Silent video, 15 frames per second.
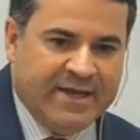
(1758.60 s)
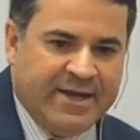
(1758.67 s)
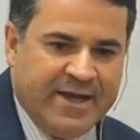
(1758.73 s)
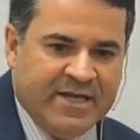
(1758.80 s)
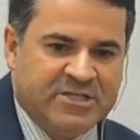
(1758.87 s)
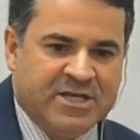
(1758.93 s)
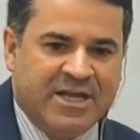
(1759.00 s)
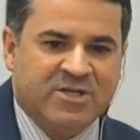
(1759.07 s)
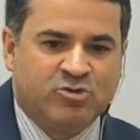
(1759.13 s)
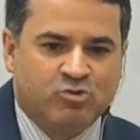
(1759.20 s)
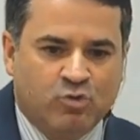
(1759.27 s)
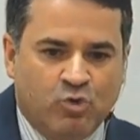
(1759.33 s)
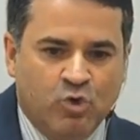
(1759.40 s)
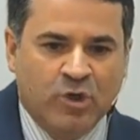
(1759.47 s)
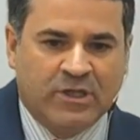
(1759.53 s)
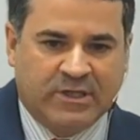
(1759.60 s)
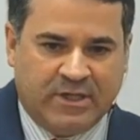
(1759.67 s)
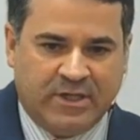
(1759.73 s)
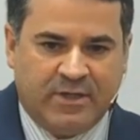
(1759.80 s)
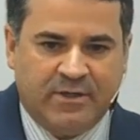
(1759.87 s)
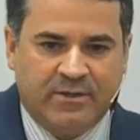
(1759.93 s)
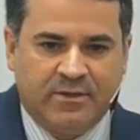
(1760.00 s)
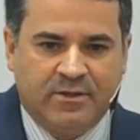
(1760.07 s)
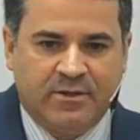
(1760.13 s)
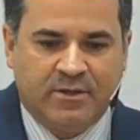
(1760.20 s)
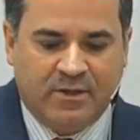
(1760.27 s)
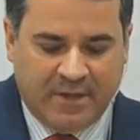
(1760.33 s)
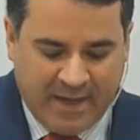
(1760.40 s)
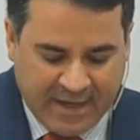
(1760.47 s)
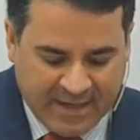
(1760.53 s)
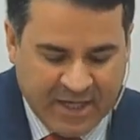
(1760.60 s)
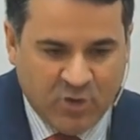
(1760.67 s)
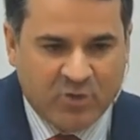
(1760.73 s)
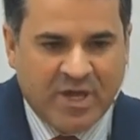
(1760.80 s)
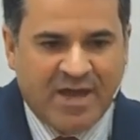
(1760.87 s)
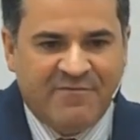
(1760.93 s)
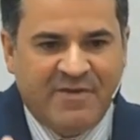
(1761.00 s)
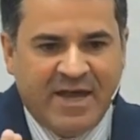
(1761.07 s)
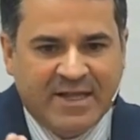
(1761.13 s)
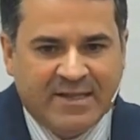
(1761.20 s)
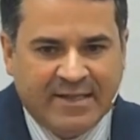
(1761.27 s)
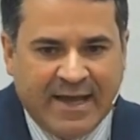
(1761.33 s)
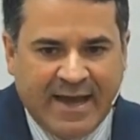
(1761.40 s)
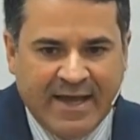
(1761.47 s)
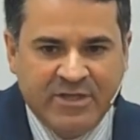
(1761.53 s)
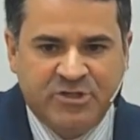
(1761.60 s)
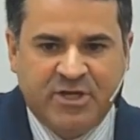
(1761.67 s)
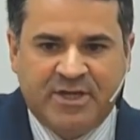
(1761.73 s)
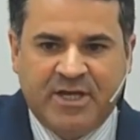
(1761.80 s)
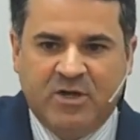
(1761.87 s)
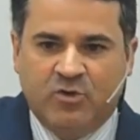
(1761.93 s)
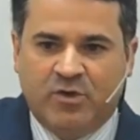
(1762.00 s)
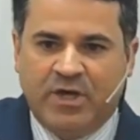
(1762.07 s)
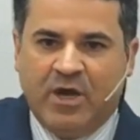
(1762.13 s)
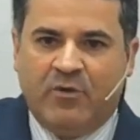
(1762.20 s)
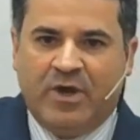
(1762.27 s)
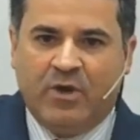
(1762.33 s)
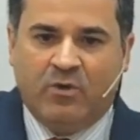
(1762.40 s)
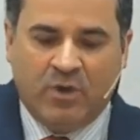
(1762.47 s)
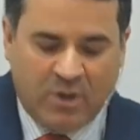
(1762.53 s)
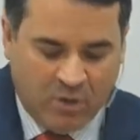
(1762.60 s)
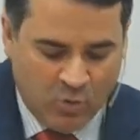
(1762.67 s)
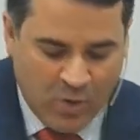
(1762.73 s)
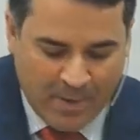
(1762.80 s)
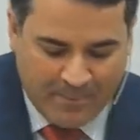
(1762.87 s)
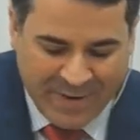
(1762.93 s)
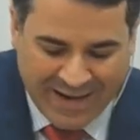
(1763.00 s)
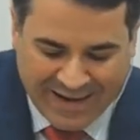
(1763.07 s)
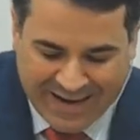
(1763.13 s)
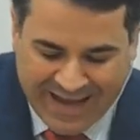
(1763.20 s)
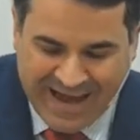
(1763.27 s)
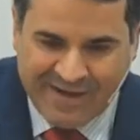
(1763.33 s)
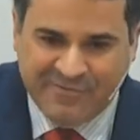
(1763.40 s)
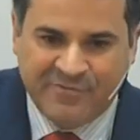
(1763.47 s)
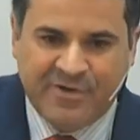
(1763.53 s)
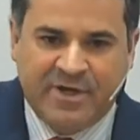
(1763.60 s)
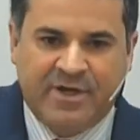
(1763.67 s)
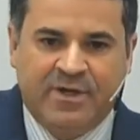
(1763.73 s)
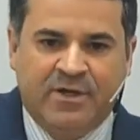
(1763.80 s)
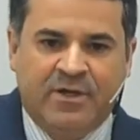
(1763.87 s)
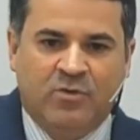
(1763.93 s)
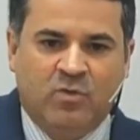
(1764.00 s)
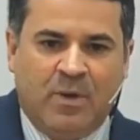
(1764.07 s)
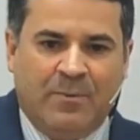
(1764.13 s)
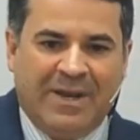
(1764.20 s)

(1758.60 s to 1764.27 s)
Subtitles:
When people, they come to the church, they hear what is the truth, something